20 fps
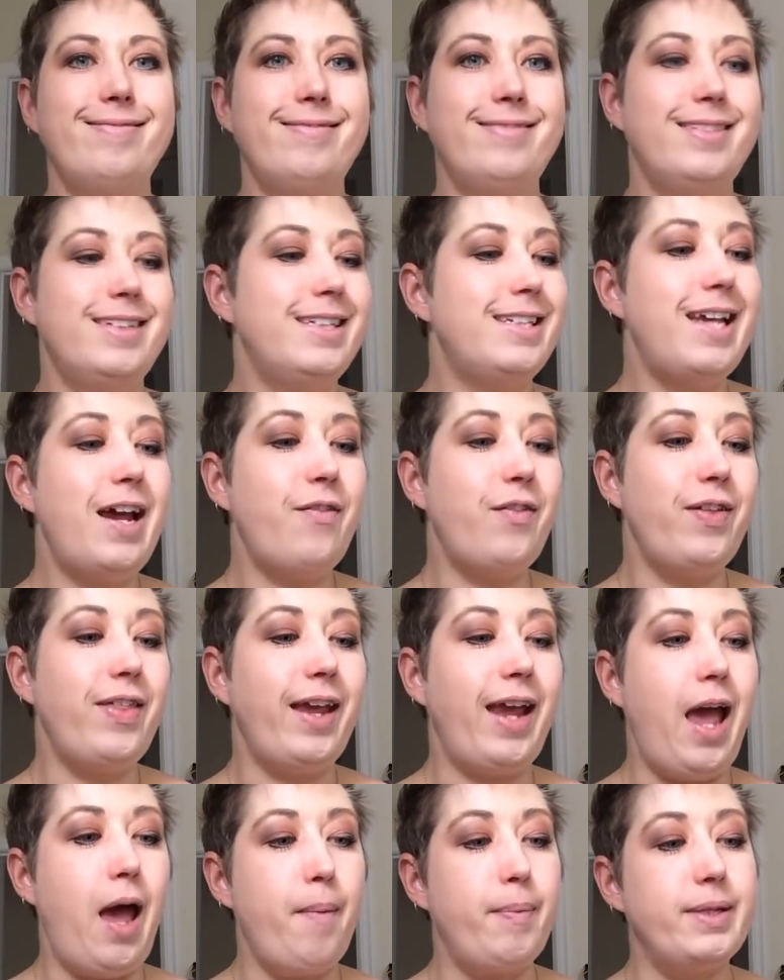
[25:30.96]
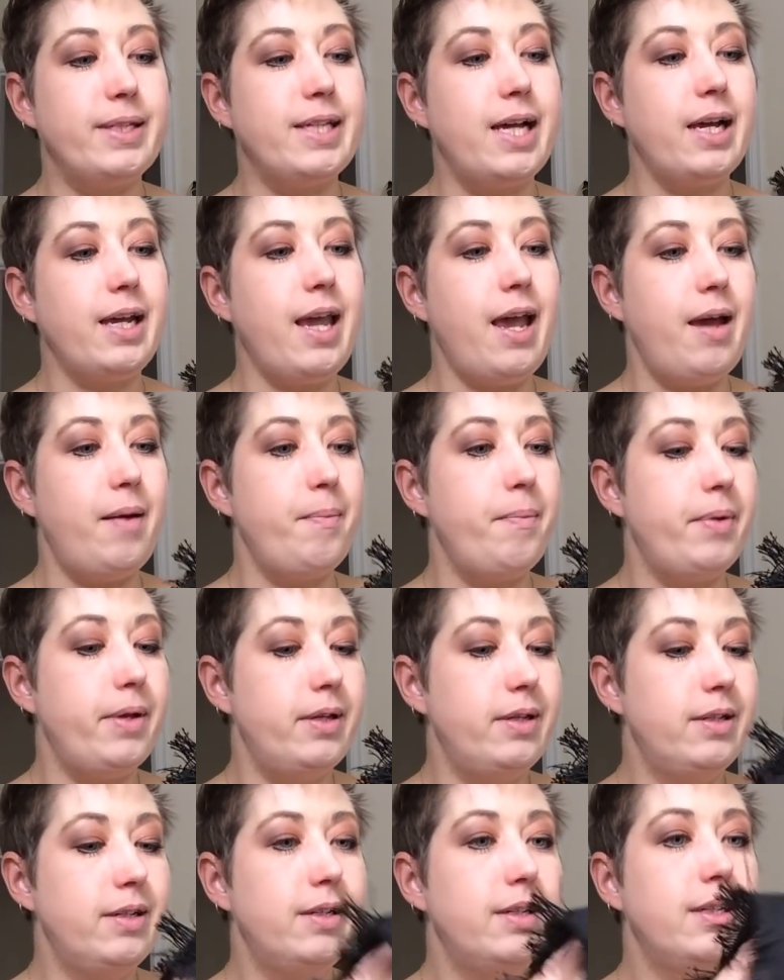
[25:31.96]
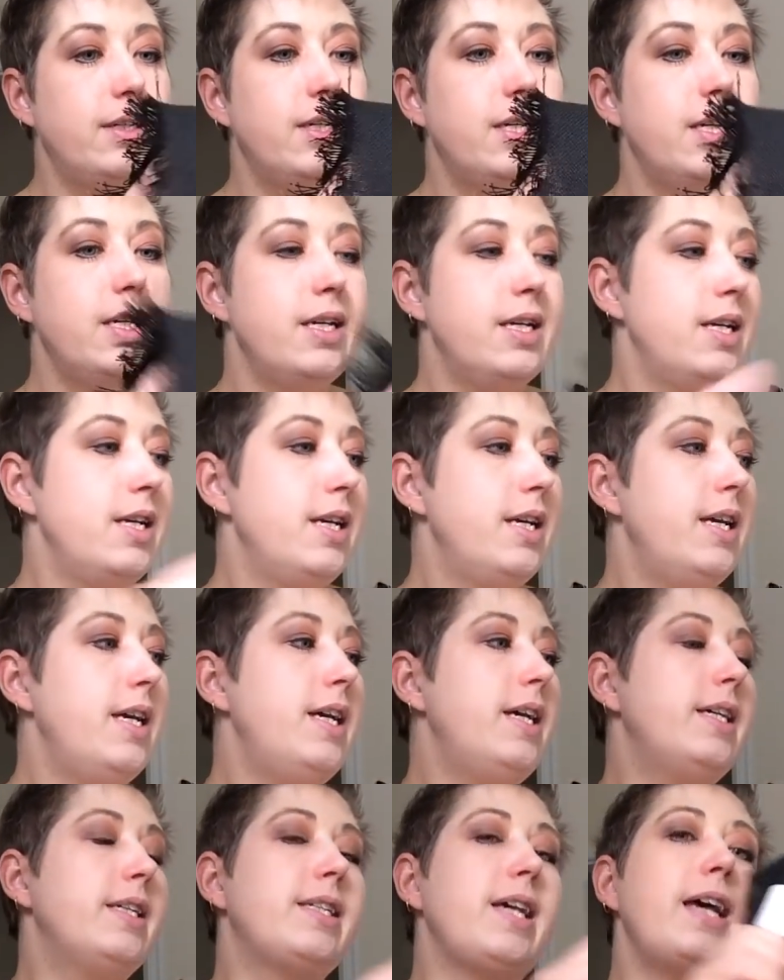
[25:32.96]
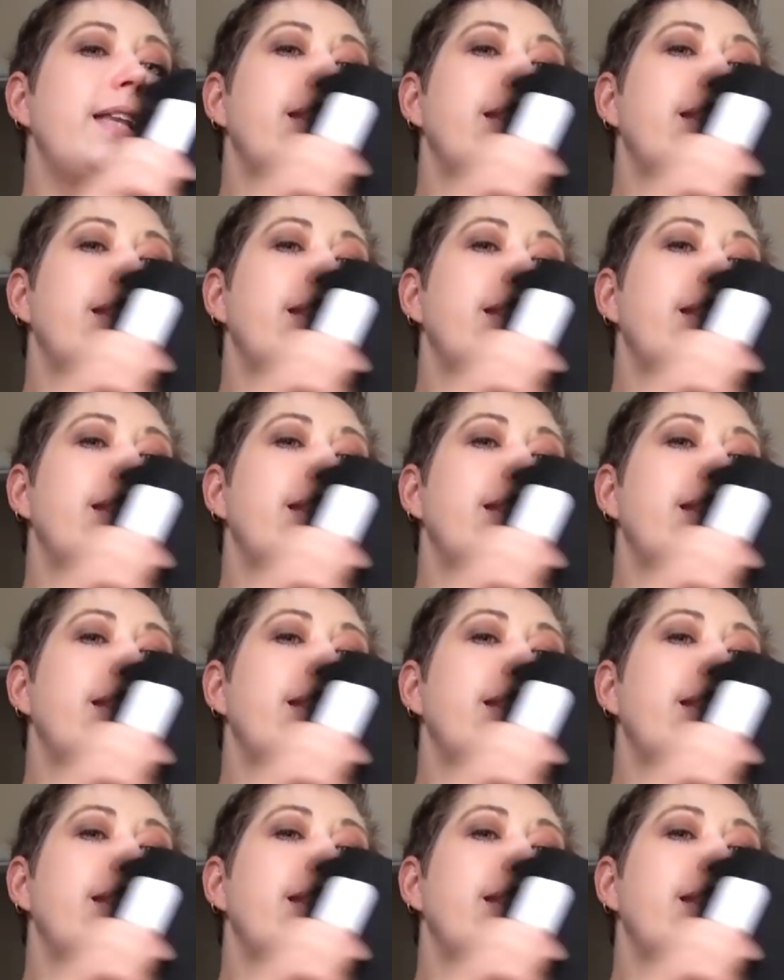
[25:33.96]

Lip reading: because everything happens at camp, is